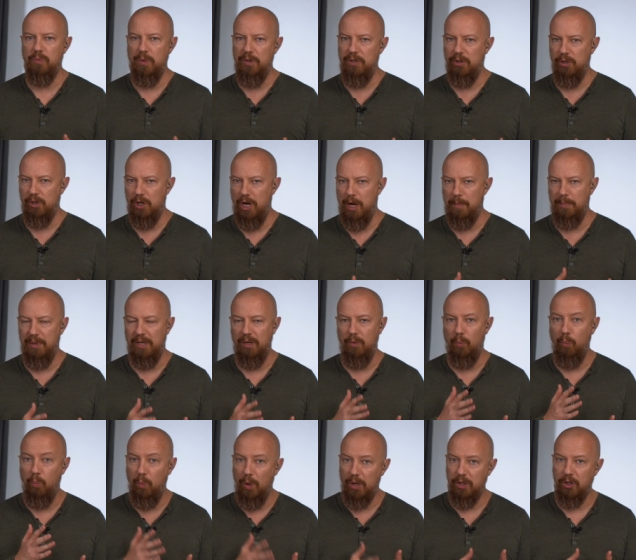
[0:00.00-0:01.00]
whether you're
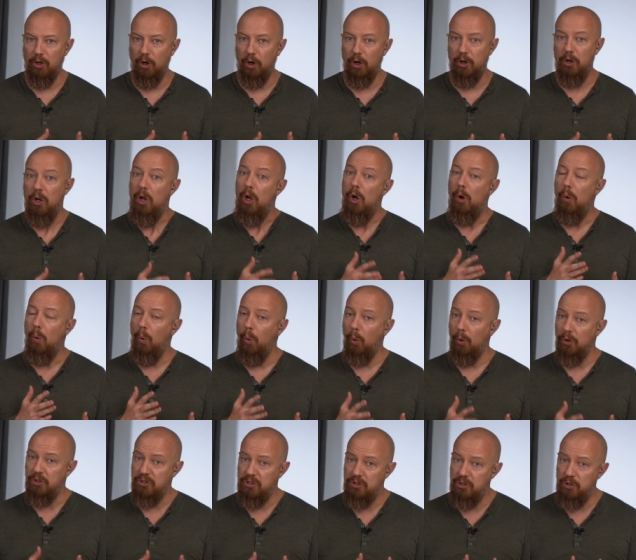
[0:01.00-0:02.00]
copying one card
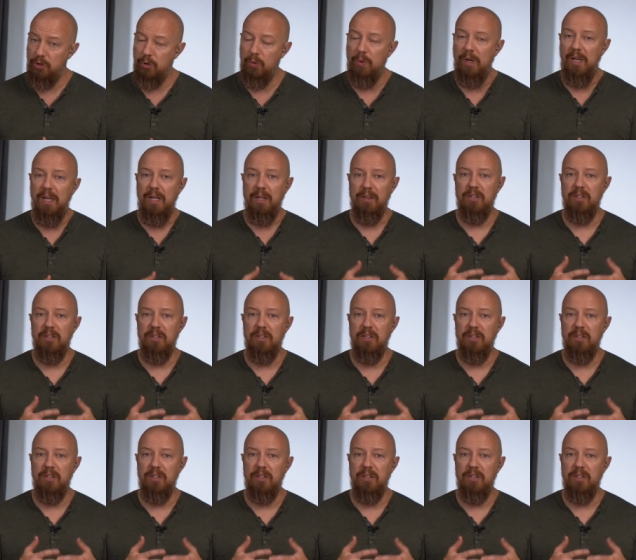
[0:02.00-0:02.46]
or two.